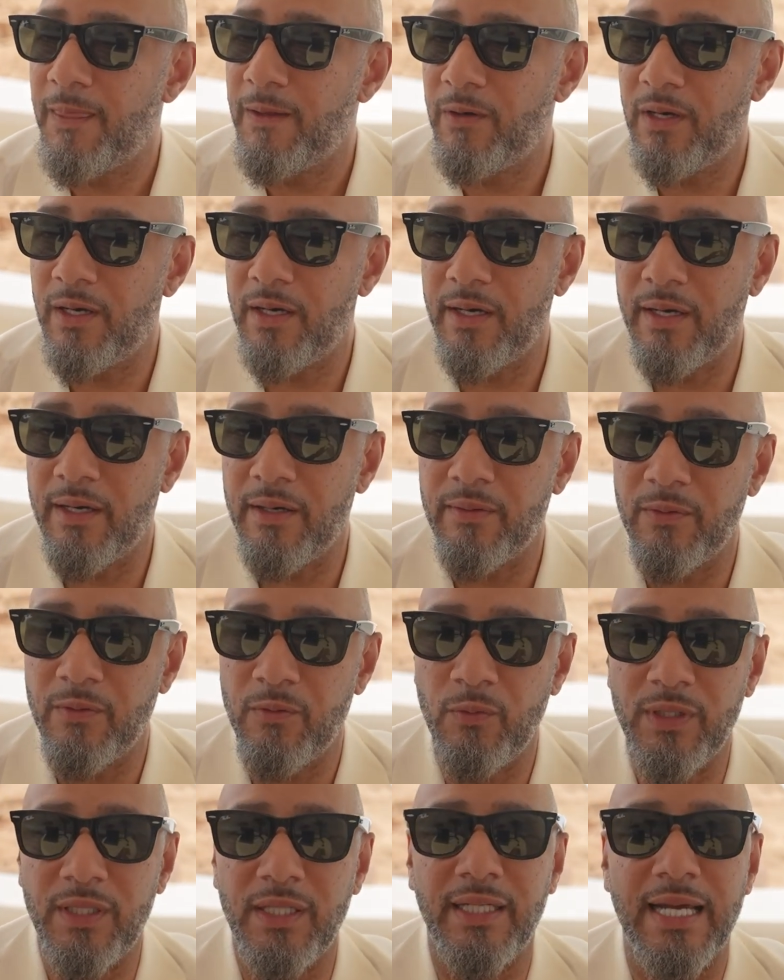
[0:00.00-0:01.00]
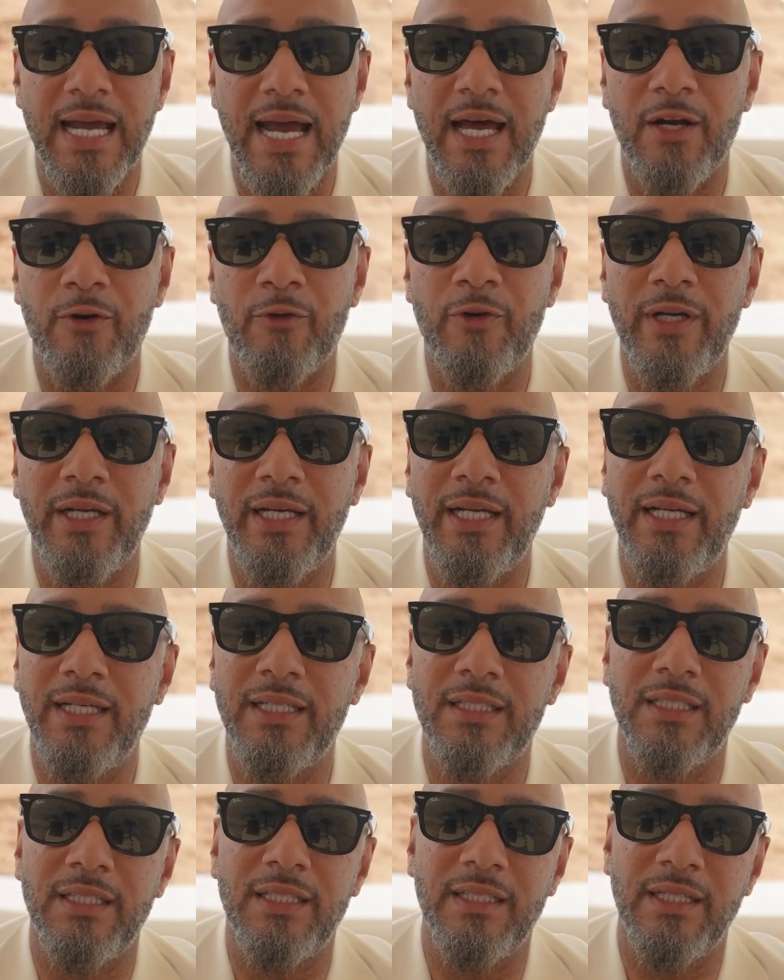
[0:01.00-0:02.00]
the
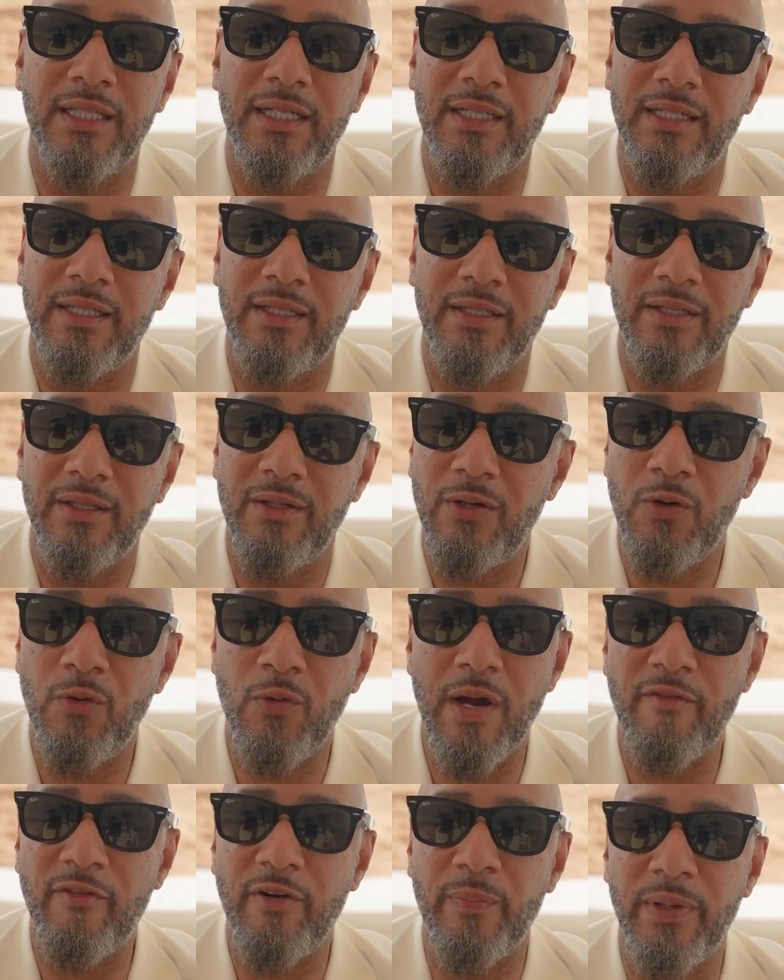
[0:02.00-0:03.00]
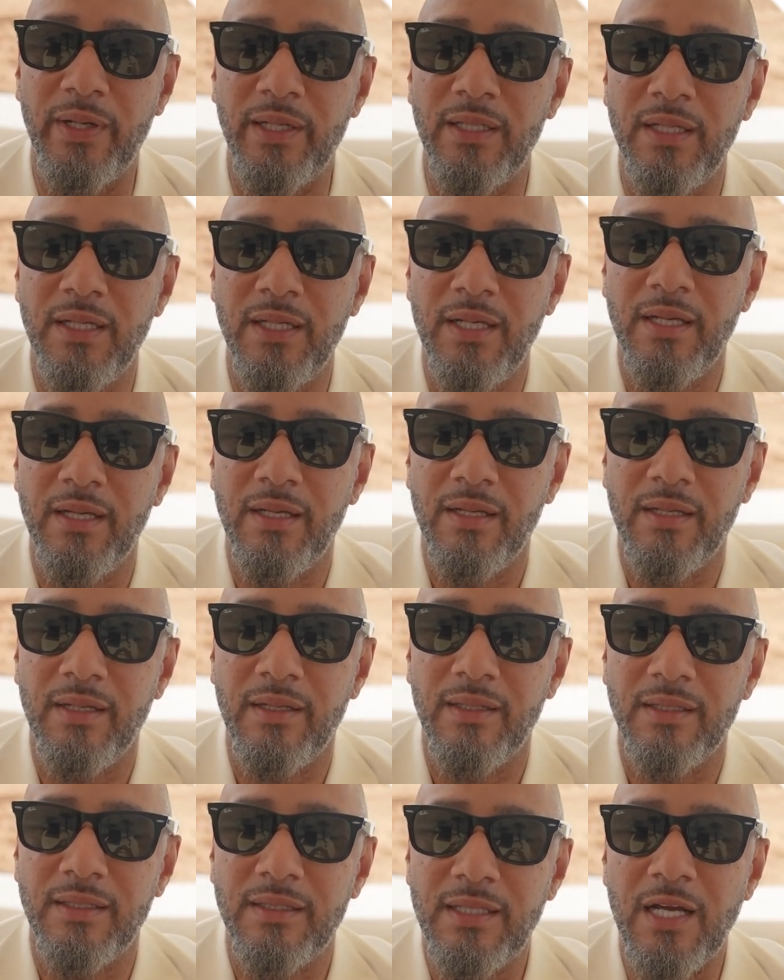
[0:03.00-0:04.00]
galleries and whoever. But
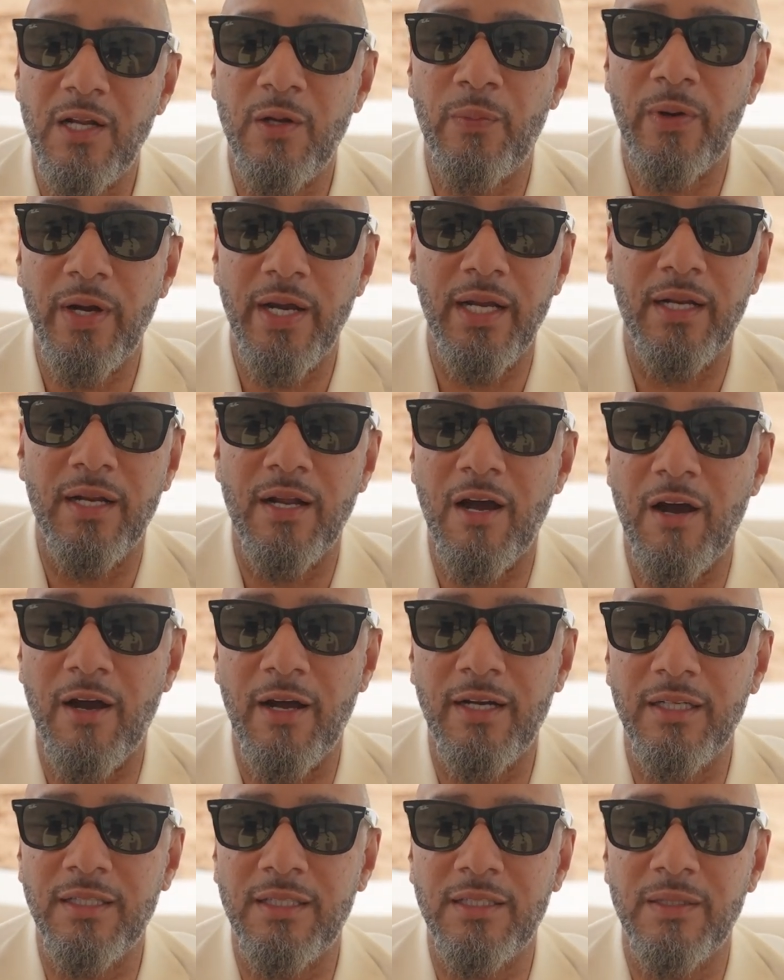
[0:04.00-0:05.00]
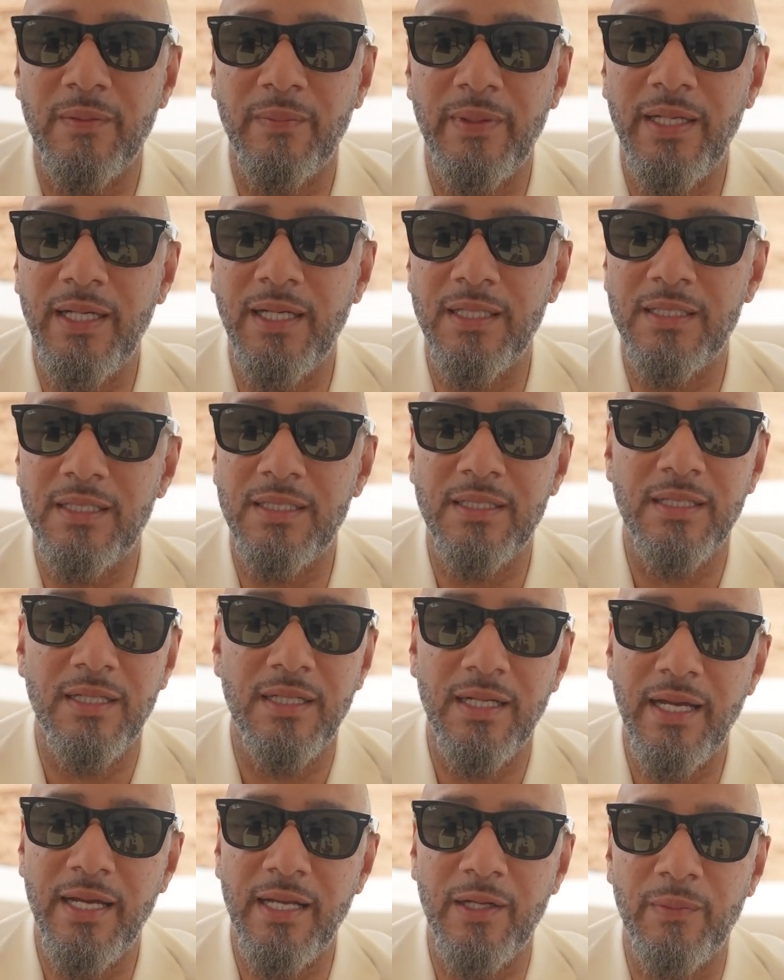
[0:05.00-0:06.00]
celebrating the artists to me is
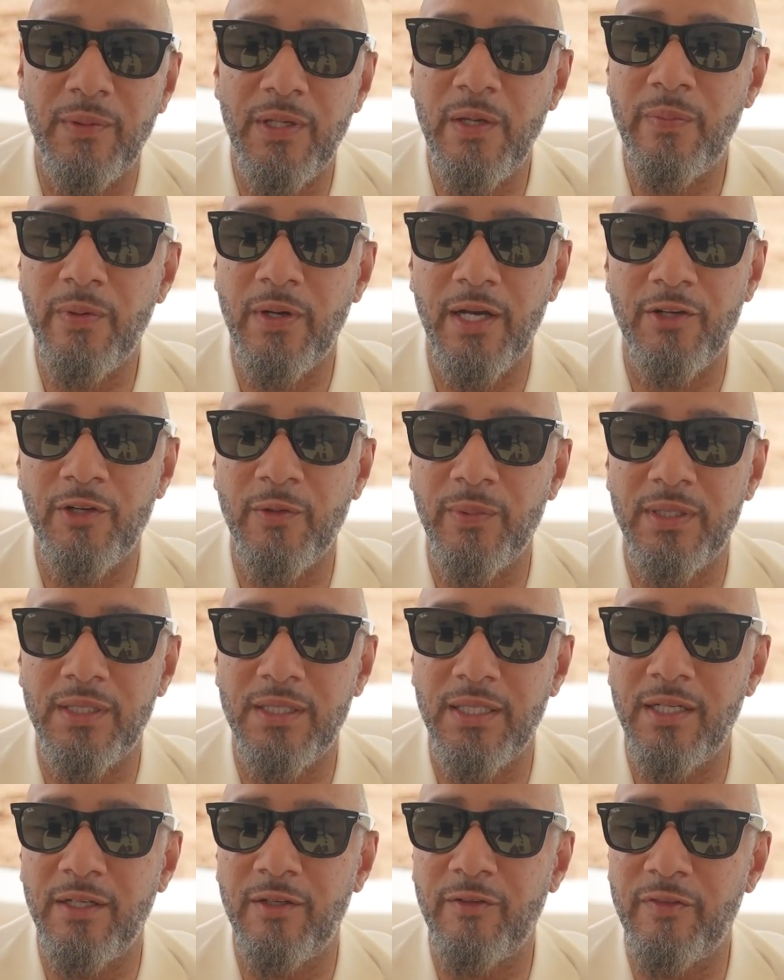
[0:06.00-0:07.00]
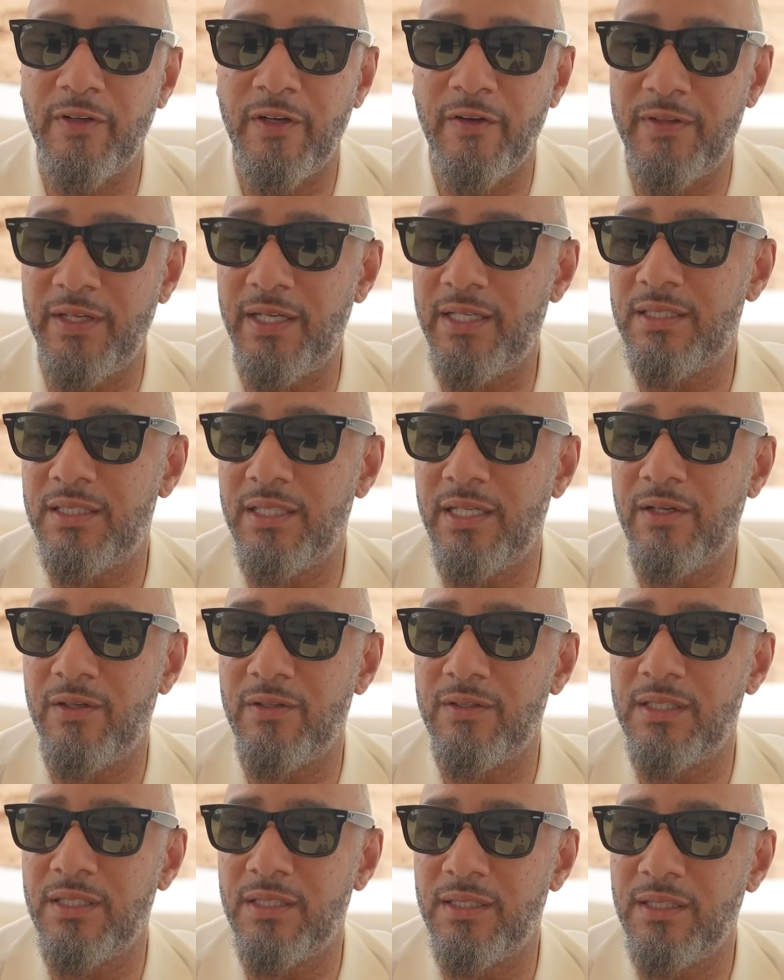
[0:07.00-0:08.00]
letting them keep 100% of their
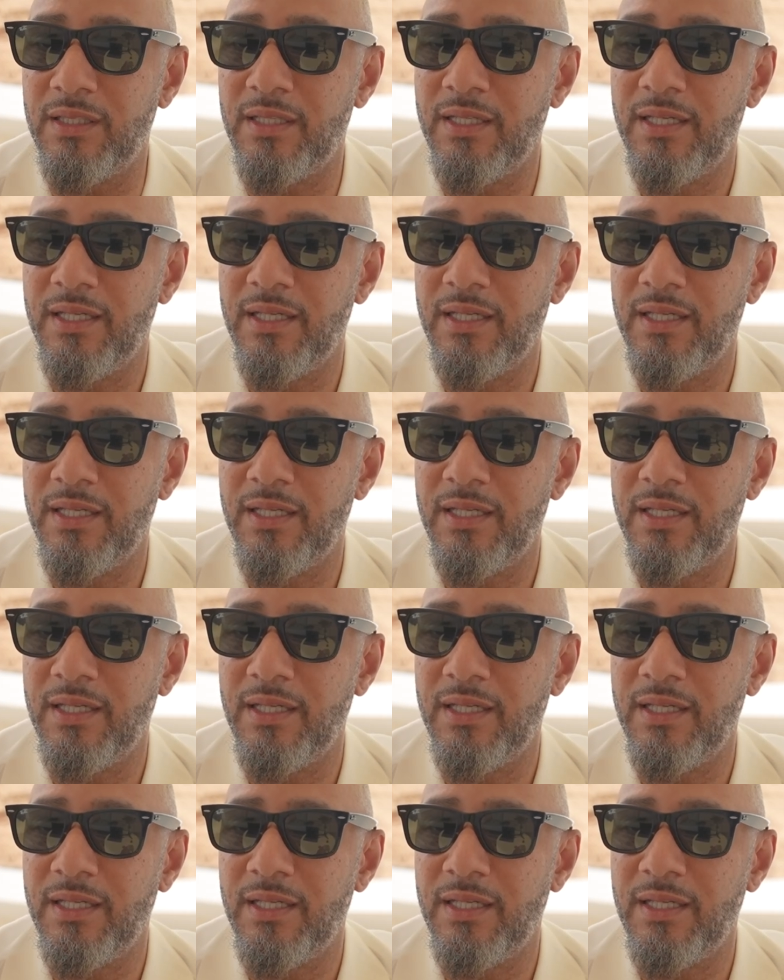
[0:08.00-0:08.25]
sales. And